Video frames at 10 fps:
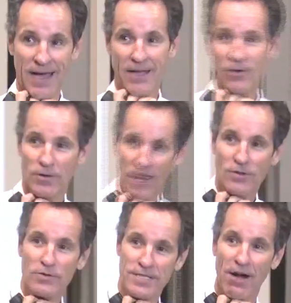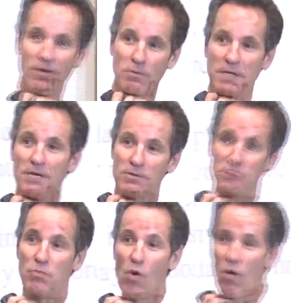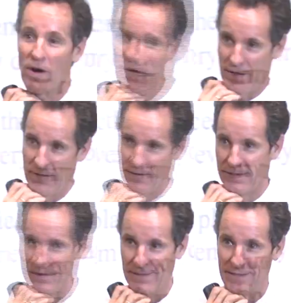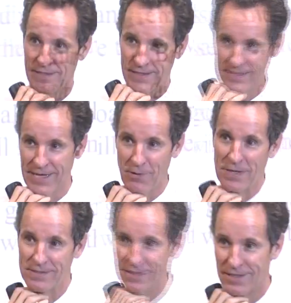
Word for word: I knew Darren when he was born, because I went.